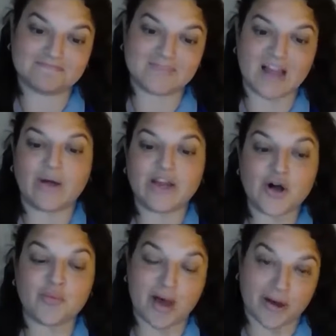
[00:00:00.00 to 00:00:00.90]
Now I
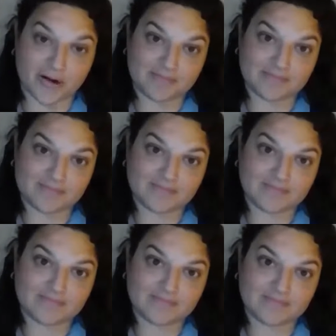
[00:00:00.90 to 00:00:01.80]
know better,
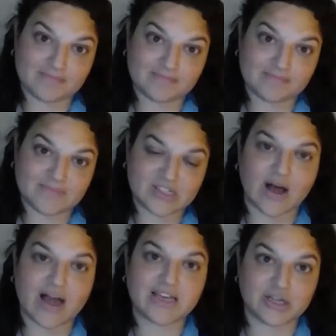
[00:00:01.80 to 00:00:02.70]
so
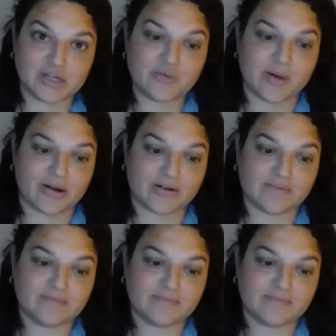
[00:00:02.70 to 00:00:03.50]
I can do better.